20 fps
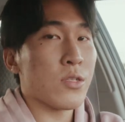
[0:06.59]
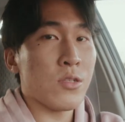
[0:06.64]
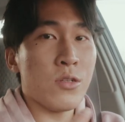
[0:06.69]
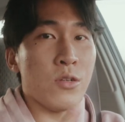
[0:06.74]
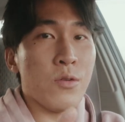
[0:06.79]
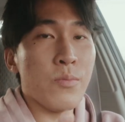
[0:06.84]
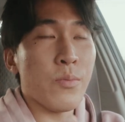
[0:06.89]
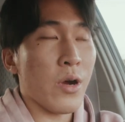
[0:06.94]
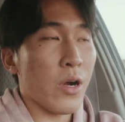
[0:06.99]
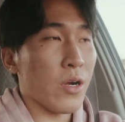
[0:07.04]

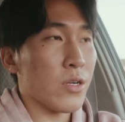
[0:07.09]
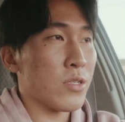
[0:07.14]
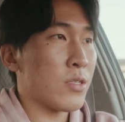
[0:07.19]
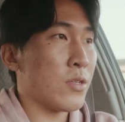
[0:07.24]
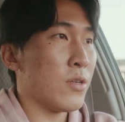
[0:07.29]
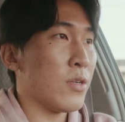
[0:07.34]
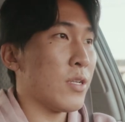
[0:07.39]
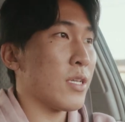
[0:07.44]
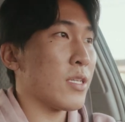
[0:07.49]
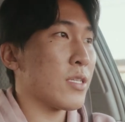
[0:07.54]
two parts
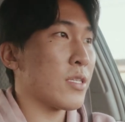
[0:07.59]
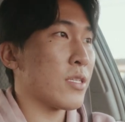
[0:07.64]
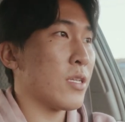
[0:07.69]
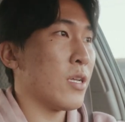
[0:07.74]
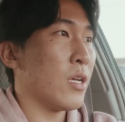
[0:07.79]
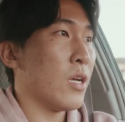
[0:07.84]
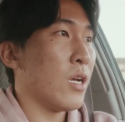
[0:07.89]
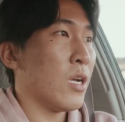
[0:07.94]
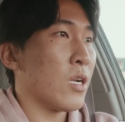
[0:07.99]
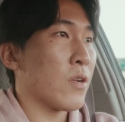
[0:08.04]
to
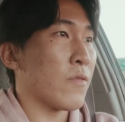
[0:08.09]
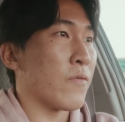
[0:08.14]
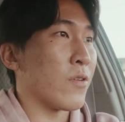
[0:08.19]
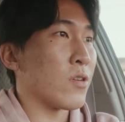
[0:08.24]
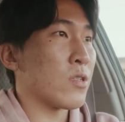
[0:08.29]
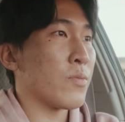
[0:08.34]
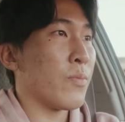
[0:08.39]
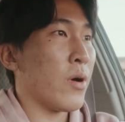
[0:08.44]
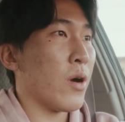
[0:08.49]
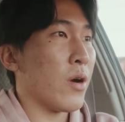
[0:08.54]
this. The
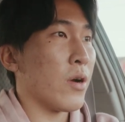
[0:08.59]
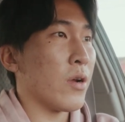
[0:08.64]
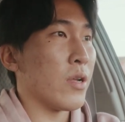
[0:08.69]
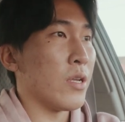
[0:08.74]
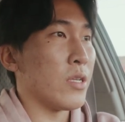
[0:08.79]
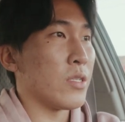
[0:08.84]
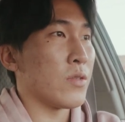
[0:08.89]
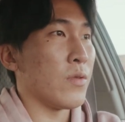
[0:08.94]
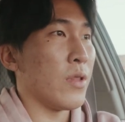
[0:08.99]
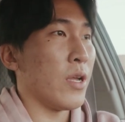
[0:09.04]
first part
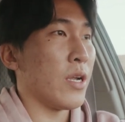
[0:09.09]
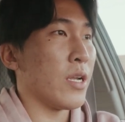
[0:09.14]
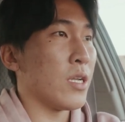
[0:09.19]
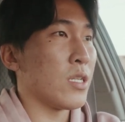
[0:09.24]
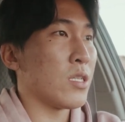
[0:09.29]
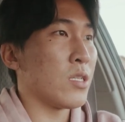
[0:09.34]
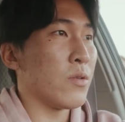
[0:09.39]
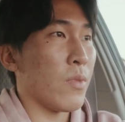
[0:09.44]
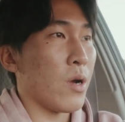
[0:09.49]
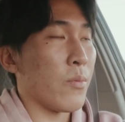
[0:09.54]
is
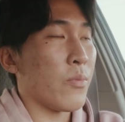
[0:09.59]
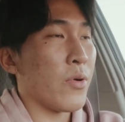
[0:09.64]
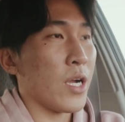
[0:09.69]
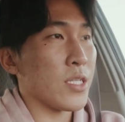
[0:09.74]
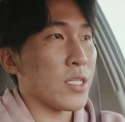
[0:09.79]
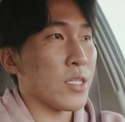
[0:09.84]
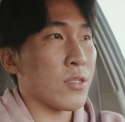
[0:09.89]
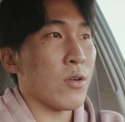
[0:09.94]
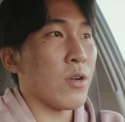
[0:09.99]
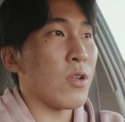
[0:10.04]
related to my
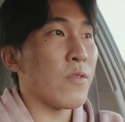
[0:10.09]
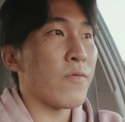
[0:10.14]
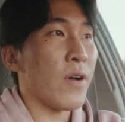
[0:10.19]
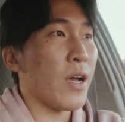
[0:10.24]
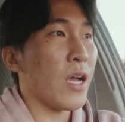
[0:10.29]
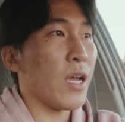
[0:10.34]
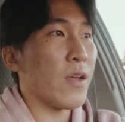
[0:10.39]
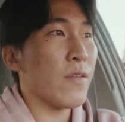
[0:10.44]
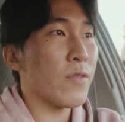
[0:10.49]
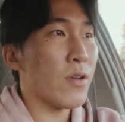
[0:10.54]
Project
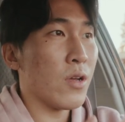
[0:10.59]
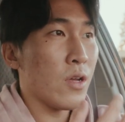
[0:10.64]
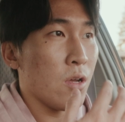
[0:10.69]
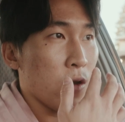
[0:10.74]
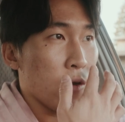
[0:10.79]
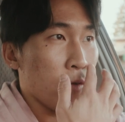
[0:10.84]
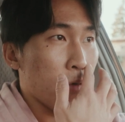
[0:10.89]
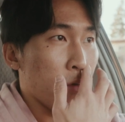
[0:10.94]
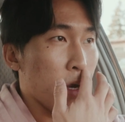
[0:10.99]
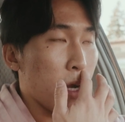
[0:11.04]
25,
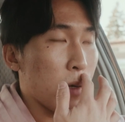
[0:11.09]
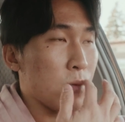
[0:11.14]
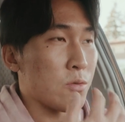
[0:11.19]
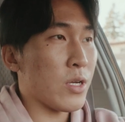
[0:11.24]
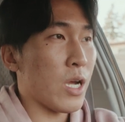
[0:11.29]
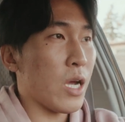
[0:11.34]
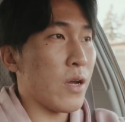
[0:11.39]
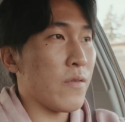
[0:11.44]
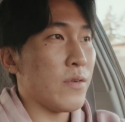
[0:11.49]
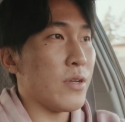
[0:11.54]
where I'm
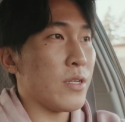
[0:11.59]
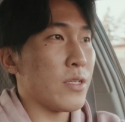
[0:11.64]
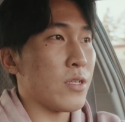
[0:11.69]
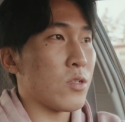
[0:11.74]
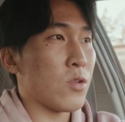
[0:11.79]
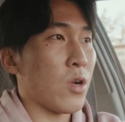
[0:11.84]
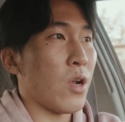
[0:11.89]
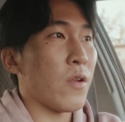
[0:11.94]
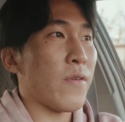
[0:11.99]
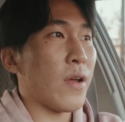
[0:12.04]
traveling to
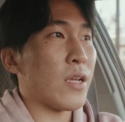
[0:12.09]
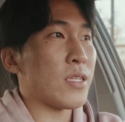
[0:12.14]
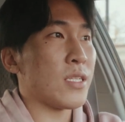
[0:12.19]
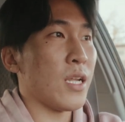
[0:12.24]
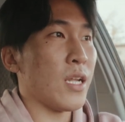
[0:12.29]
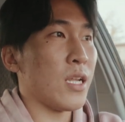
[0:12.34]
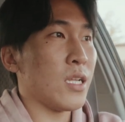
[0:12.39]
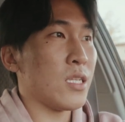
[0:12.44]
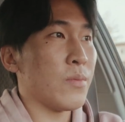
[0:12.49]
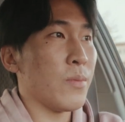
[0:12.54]
25
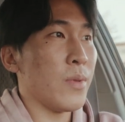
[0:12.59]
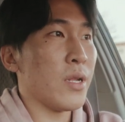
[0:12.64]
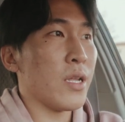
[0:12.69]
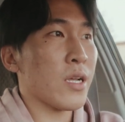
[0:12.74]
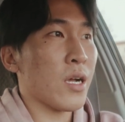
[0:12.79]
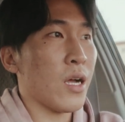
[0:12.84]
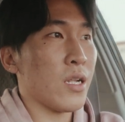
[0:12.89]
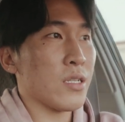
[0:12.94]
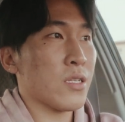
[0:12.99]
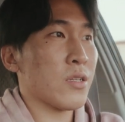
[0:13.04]
cities
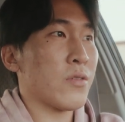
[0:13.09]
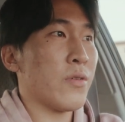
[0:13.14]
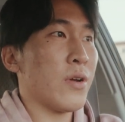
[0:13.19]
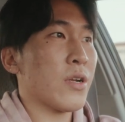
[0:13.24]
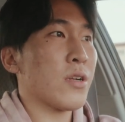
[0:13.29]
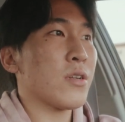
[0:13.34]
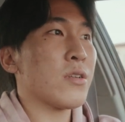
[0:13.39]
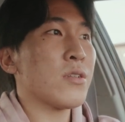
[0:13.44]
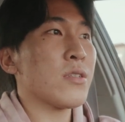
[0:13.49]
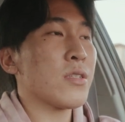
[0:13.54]
meeting content
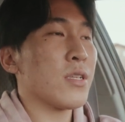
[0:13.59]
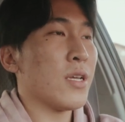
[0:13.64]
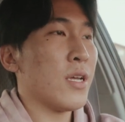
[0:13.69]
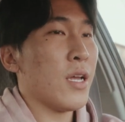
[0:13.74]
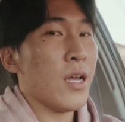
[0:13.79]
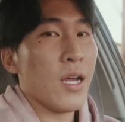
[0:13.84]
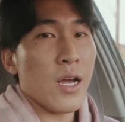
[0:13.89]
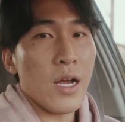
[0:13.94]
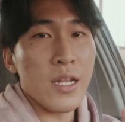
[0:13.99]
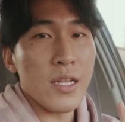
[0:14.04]
creators.
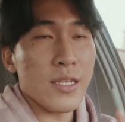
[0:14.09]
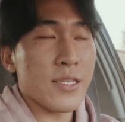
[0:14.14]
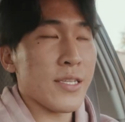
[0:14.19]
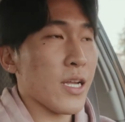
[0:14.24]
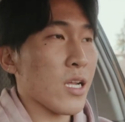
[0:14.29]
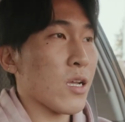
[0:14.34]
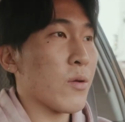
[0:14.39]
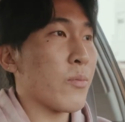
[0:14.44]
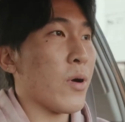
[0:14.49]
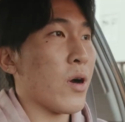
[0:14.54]
And the
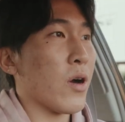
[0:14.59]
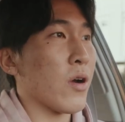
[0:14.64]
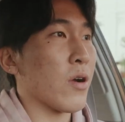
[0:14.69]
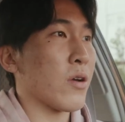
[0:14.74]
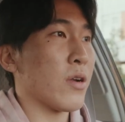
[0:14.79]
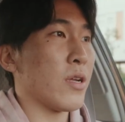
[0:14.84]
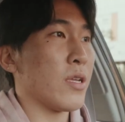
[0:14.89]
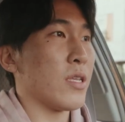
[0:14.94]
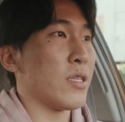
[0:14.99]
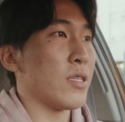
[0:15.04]
second
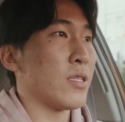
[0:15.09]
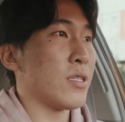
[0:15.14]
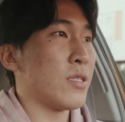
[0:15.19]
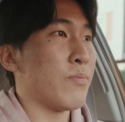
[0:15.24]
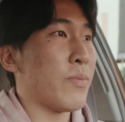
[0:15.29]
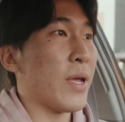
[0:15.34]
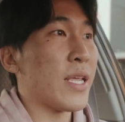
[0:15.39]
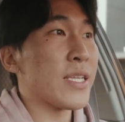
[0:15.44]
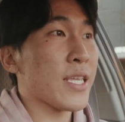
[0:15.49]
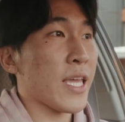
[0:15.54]
part is
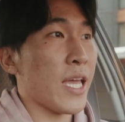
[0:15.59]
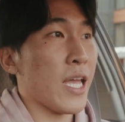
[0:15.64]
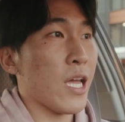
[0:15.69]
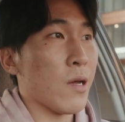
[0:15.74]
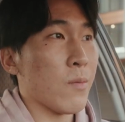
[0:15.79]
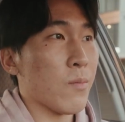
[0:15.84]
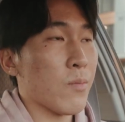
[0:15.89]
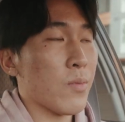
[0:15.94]
Base Camp,